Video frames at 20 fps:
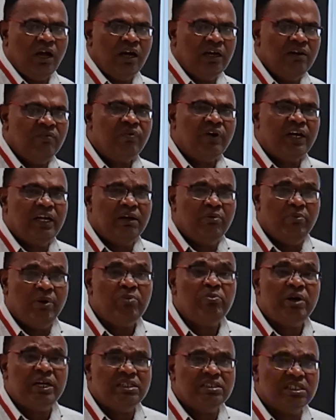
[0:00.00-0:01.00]
different
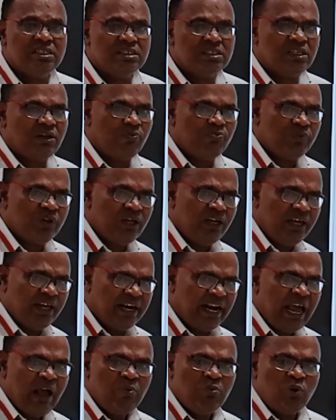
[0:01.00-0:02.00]
memory system,
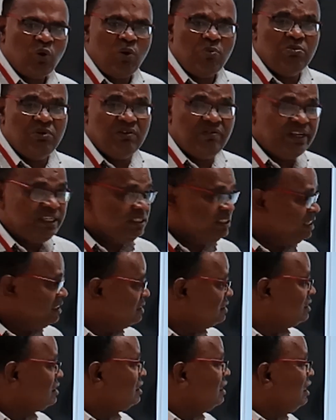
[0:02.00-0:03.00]
RAM, ROM
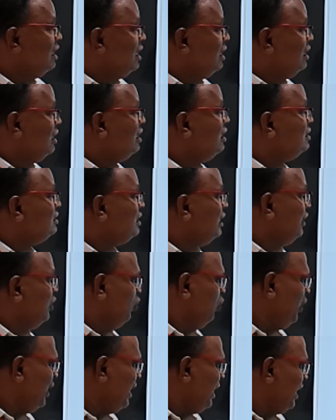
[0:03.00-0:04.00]
devices. It is a
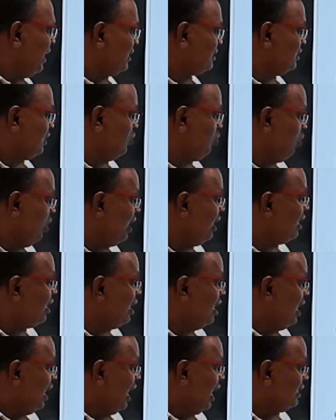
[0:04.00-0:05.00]
unidirectional one,
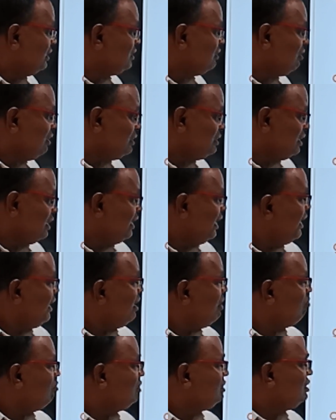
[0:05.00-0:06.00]
as well as the
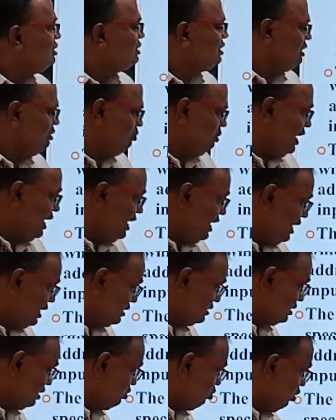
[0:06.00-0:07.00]
data bus is the
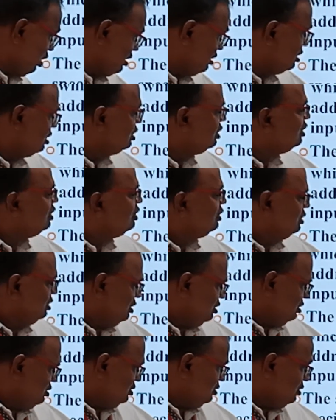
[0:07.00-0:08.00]
bidirectional one.
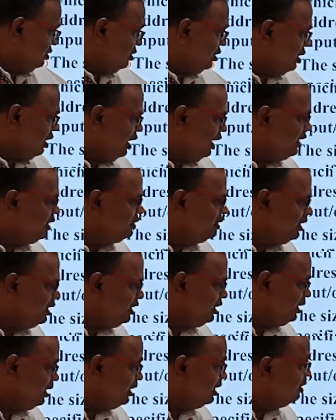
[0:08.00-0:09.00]
I
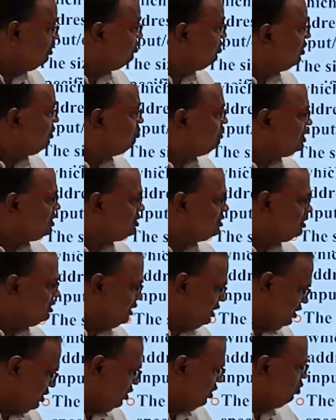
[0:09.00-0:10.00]
think from this
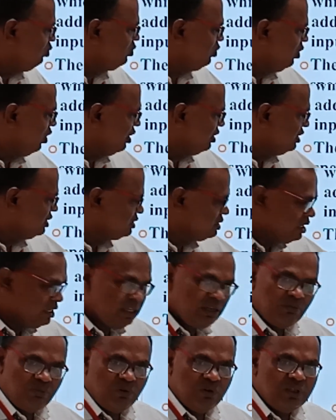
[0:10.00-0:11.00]
you have to
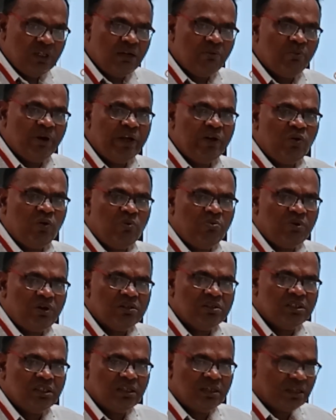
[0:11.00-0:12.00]
understand about the
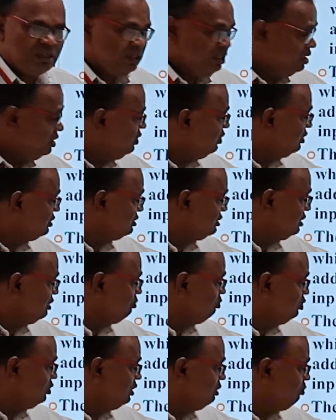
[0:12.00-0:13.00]
microprocessor, introduction
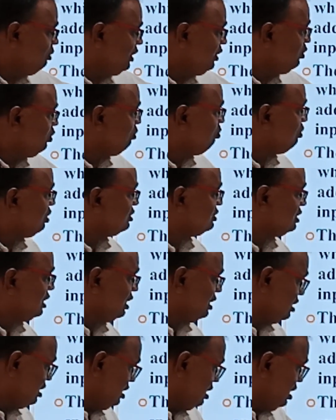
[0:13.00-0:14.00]
about the
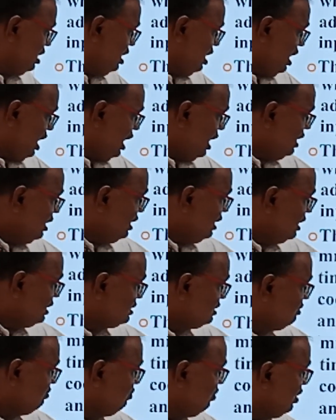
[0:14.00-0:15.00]
microprocessor, and
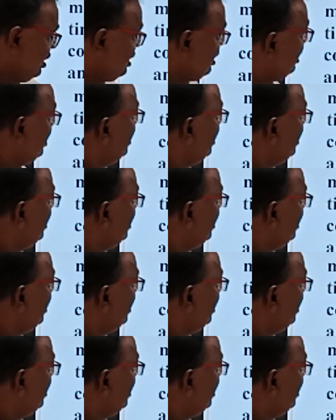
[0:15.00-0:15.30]
next for